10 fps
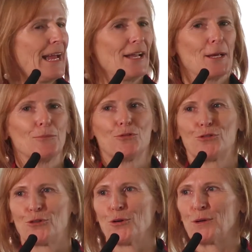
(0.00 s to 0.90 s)
and I'm
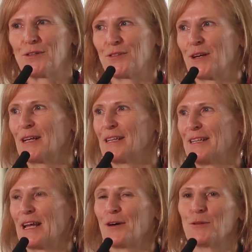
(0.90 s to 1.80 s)
so
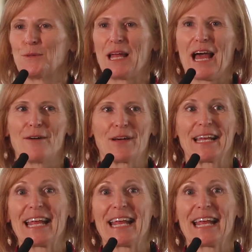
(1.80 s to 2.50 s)
excited now that we have a